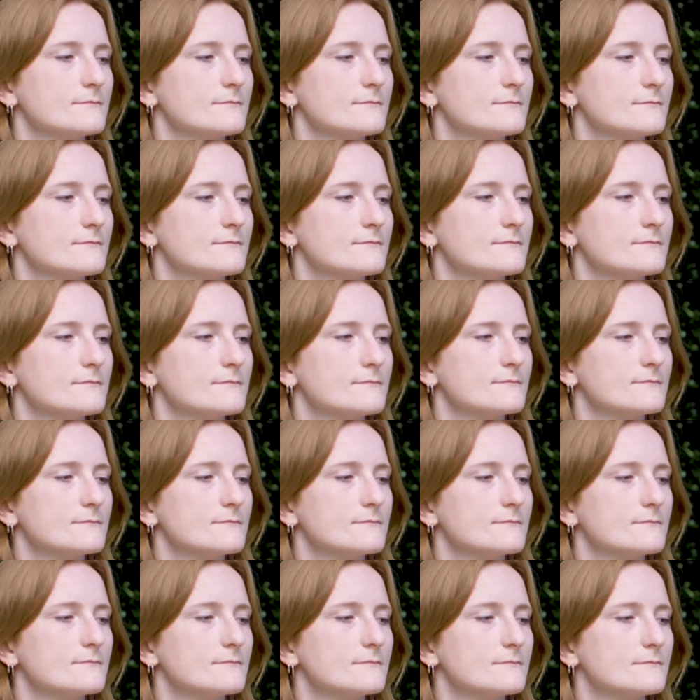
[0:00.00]

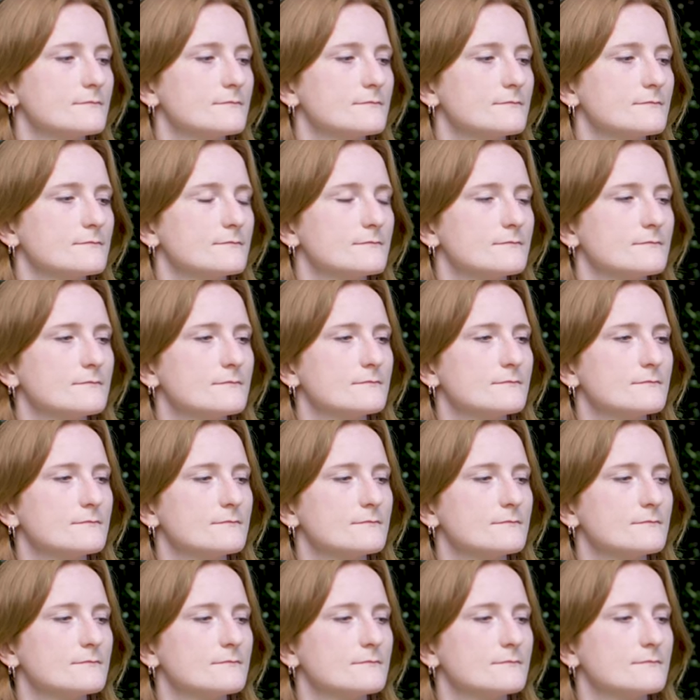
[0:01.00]

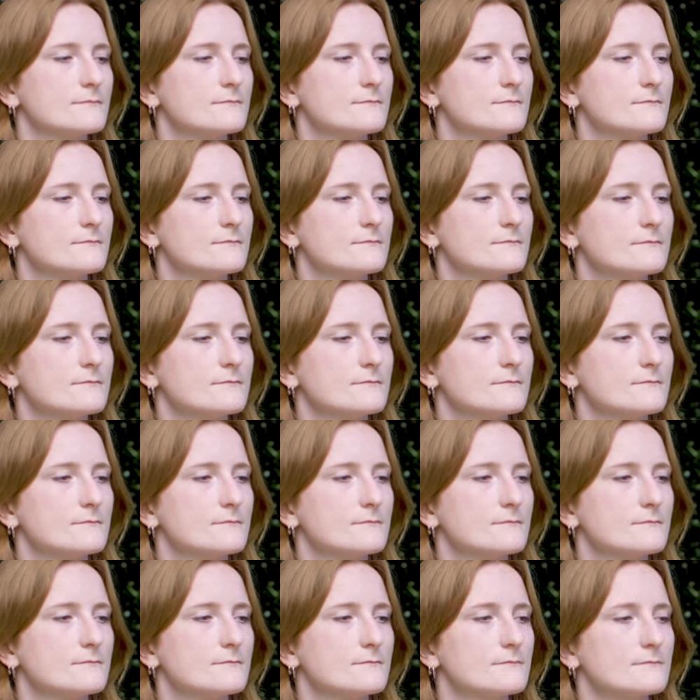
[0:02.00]

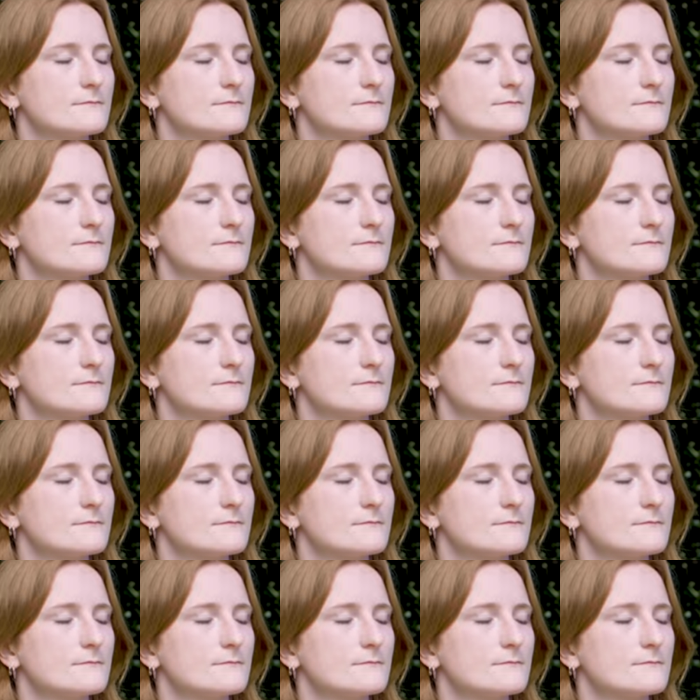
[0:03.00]
No words are spoken by the person on screen.